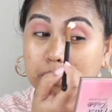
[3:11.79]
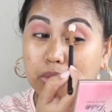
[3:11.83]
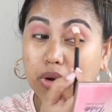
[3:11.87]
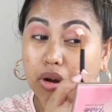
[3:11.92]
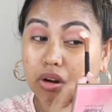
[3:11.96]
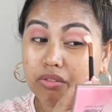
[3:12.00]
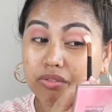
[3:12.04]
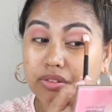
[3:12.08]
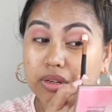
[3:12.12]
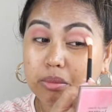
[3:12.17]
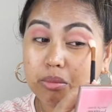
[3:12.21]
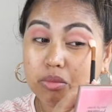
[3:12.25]

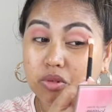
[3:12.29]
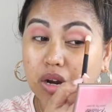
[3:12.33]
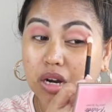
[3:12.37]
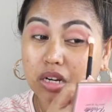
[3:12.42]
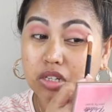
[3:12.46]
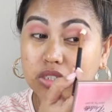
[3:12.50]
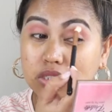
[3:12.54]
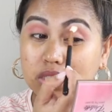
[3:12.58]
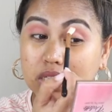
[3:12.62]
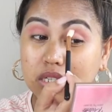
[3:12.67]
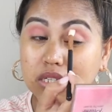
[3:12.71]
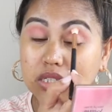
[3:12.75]
Morphe
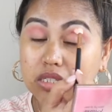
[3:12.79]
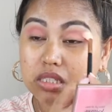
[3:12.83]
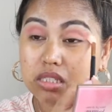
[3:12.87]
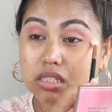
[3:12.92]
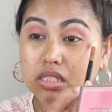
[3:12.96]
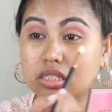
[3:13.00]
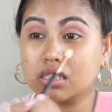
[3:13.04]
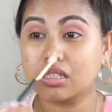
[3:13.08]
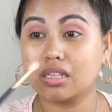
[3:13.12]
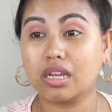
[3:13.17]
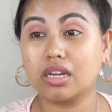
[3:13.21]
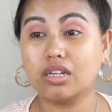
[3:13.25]

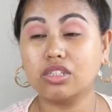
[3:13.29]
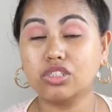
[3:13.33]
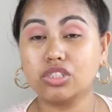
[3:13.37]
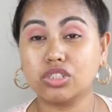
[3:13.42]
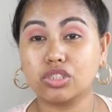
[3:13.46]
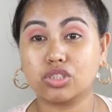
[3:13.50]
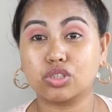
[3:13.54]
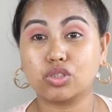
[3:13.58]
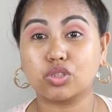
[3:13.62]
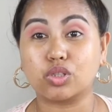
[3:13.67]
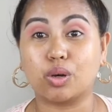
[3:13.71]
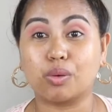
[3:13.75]
brushes, they are
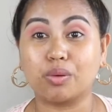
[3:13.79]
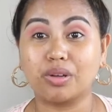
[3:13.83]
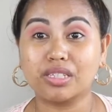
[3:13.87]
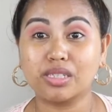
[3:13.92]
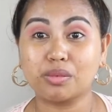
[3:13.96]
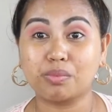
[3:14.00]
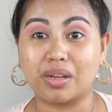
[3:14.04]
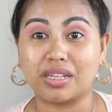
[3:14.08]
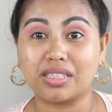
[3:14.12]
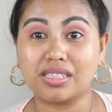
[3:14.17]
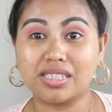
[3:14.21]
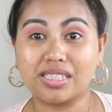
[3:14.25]
just so
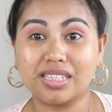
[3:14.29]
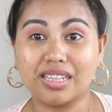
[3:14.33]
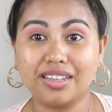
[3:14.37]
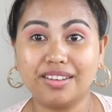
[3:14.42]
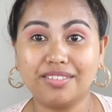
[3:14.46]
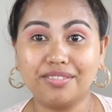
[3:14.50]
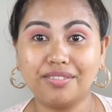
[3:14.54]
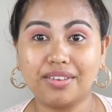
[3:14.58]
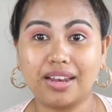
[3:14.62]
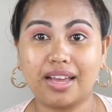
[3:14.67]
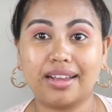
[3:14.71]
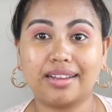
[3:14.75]

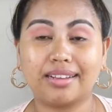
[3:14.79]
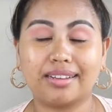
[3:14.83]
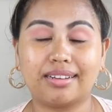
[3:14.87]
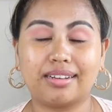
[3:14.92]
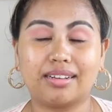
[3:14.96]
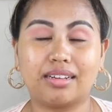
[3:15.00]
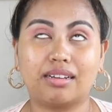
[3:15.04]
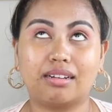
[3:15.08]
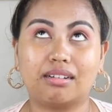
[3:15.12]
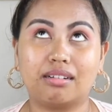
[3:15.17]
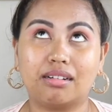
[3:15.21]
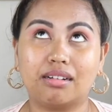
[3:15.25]
expensive. Like,
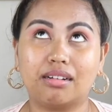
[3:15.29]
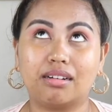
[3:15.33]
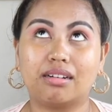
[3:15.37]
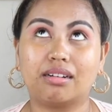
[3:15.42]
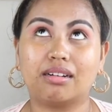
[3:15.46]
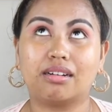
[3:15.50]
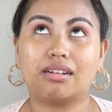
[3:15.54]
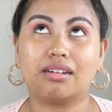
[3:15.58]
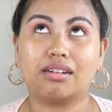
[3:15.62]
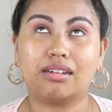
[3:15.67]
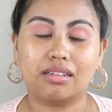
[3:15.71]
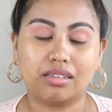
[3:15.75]

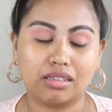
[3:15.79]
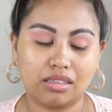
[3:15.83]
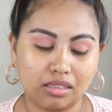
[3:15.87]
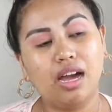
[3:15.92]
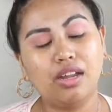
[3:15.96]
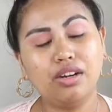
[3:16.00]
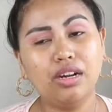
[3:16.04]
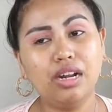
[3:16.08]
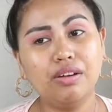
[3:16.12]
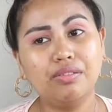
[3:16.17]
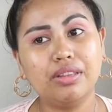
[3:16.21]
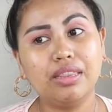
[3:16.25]
I
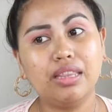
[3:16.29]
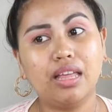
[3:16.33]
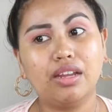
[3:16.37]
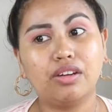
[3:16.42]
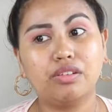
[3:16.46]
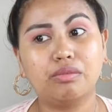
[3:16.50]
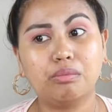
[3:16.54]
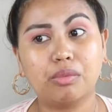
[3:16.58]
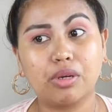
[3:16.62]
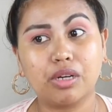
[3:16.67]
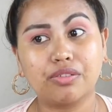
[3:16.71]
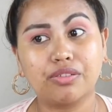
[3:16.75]
don't have a lot
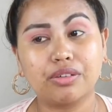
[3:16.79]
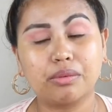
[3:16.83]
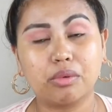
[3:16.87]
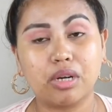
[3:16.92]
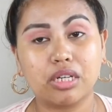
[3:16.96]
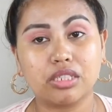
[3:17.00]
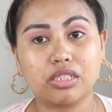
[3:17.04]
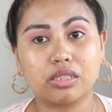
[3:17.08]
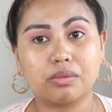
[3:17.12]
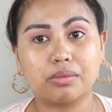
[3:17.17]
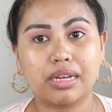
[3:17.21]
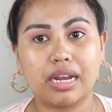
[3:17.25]
of Morphe
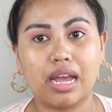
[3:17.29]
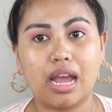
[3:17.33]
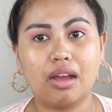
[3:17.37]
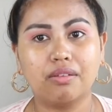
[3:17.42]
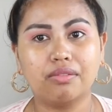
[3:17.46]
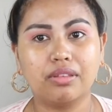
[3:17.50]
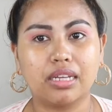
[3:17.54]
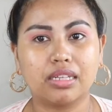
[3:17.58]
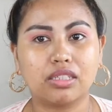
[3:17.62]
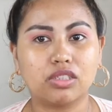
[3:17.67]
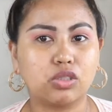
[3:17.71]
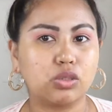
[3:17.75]
brushes, but I
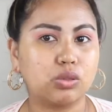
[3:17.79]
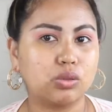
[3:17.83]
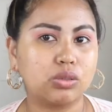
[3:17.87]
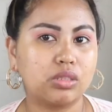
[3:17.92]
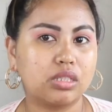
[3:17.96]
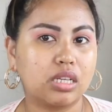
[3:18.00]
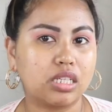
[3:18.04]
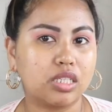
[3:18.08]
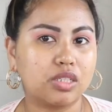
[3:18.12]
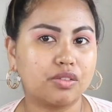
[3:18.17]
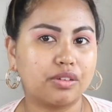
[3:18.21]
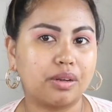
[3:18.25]
have like two
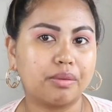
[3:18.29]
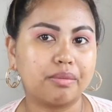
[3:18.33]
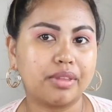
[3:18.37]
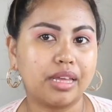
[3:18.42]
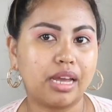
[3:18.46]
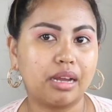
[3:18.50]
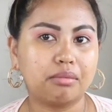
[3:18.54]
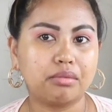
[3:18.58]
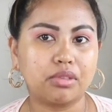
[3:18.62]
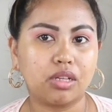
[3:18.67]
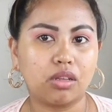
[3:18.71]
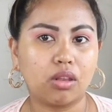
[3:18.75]
sets from
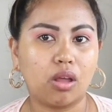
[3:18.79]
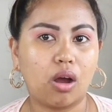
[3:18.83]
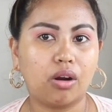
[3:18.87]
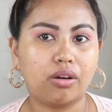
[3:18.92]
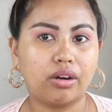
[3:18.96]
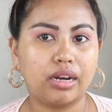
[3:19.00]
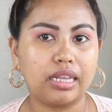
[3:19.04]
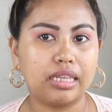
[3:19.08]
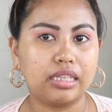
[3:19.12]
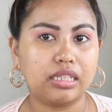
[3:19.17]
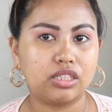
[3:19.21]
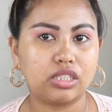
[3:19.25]
them. The
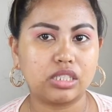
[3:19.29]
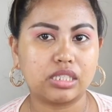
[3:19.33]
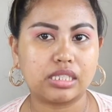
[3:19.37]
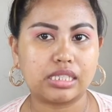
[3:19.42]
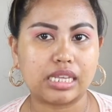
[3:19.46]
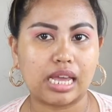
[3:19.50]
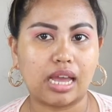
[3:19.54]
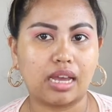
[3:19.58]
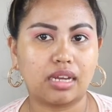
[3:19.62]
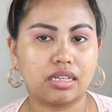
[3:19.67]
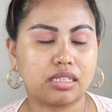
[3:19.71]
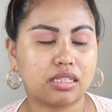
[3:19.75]
LOreal
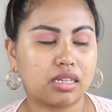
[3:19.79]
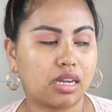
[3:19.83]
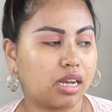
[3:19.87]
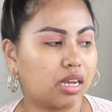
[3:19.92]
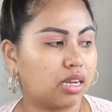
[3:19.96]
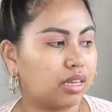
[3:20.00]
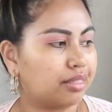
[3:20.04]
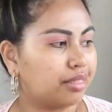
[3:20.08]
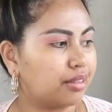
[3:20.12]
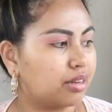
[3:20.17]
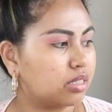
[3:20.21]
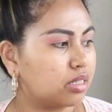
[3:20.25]
set
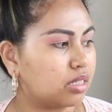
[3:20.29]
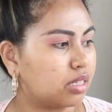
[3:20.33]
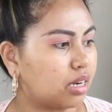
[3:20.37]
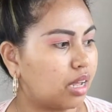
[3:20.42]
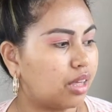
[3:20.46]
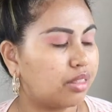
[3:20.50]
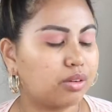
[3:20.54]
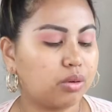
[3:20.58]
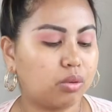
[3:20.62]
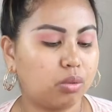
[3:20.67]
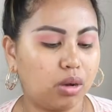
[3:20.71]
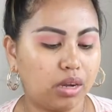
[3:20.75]
and there's
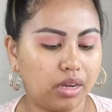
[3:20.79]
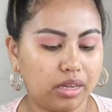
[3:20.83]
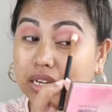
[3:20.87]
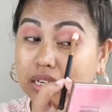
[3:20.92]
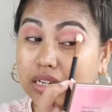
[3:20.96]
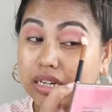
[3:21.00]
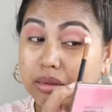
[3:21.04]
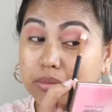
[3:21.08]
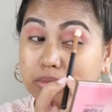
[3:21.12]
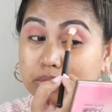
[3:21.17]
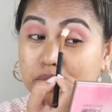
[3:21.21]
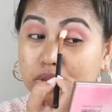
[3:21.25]
another one.
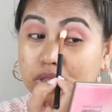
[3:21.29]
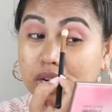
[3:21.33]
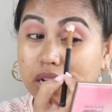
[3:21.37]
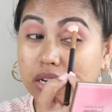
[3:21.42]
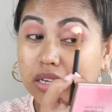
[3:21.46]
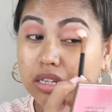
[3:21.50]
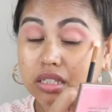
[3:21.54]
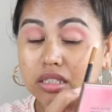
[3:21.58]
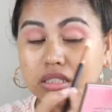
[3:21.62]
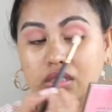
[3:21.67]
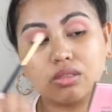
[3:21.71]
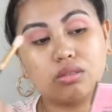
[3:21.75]
And I'm
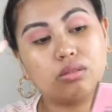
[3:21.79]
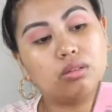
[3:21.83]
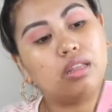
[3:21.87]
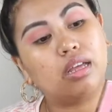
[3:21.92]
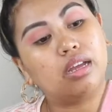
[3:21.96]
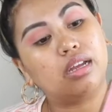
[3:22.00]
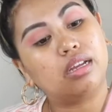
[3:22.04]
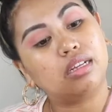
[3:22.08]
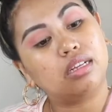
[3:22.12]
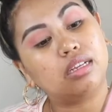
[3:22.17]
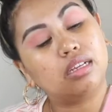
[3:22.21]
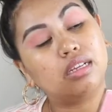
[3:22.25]
trying to
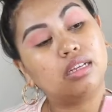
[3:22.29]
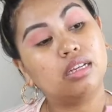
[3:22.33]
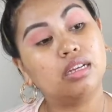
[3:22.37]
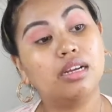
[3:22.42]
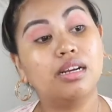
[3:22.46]
like